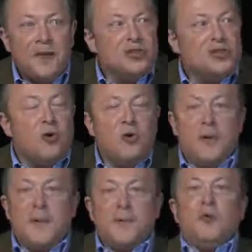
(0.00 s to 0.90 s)
So
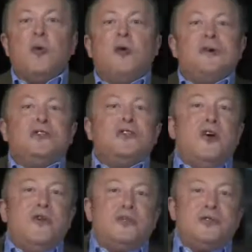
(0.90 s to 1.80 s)
the Rolling
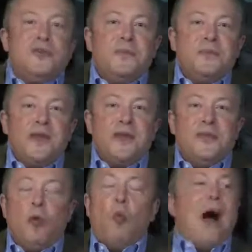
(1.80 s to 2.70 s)
Stones,
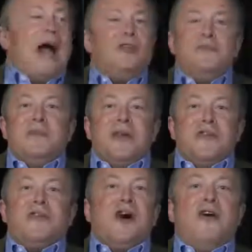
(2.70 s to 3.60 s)
the wild men
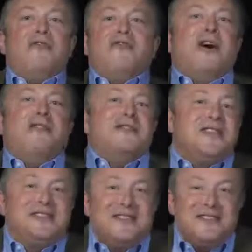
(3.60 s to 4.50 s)
of
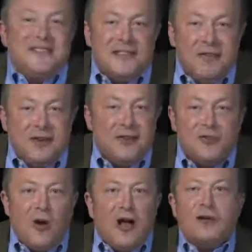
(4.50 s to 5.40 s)
60s and 70s
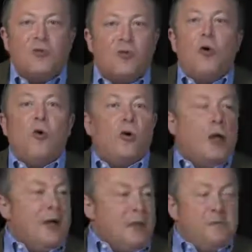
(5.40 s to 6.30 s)
rock and roll,
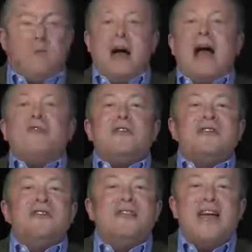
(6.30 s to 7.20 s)
the pirates
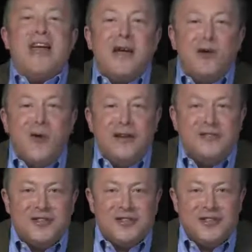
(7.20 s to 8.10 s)
of the airwaves
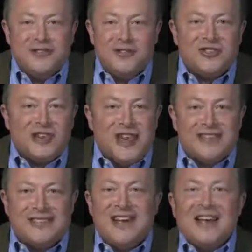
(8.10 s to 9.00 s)
and the
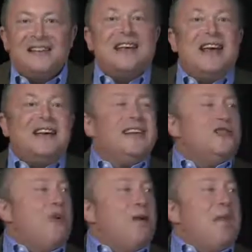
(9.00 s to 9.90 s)
interstates, sailing
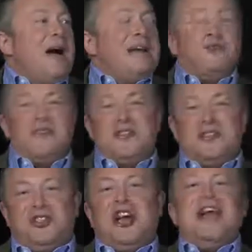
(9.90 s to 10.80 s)
into our minds with these
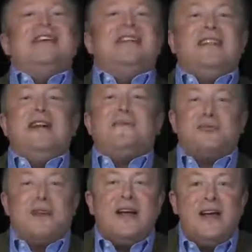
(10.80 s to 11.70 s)
giant lips,
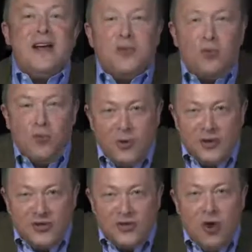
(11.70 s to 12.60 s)
right? The
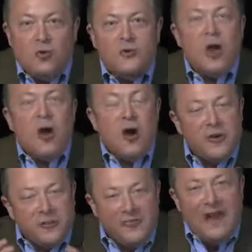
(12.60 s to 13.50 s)
Rolling Stones are
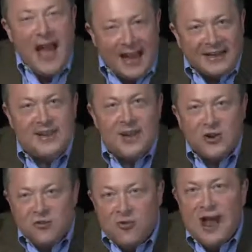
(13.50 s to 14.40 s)
in fact
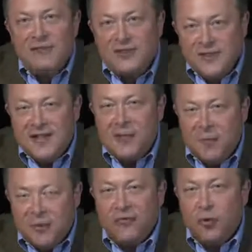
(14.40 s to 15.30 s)
crafting their
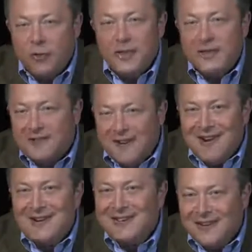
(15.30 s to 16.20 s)
performance
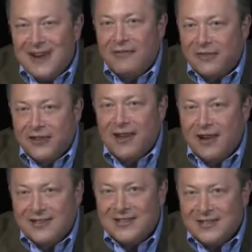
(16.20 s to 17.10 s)
concert after
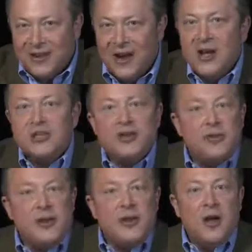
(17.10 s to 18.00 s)
concert so
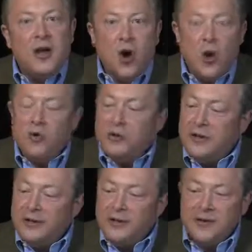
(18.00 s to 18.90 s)
that
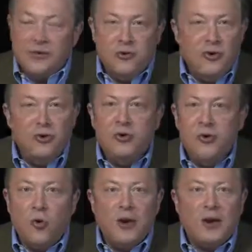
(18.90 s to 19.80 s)
Oakland, New
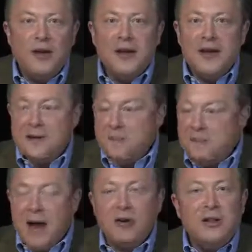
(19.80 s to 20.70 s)
York,
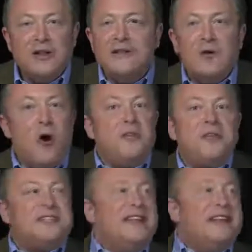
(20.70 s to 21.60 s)
Maryland, and all the
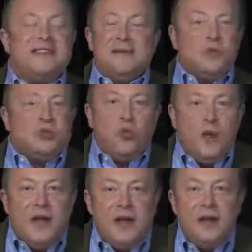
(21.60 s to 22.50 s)
states in
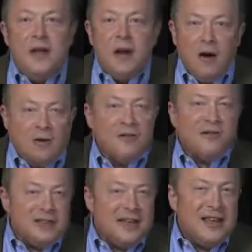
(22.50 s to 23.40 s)
between are the
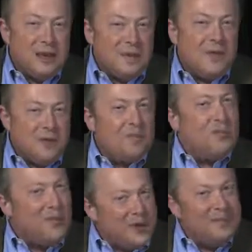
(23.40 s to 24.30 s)
same,
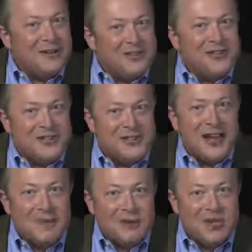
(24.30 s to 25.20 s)
pretty much the
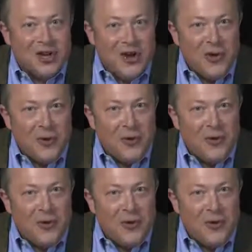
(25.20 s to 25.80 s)
same show.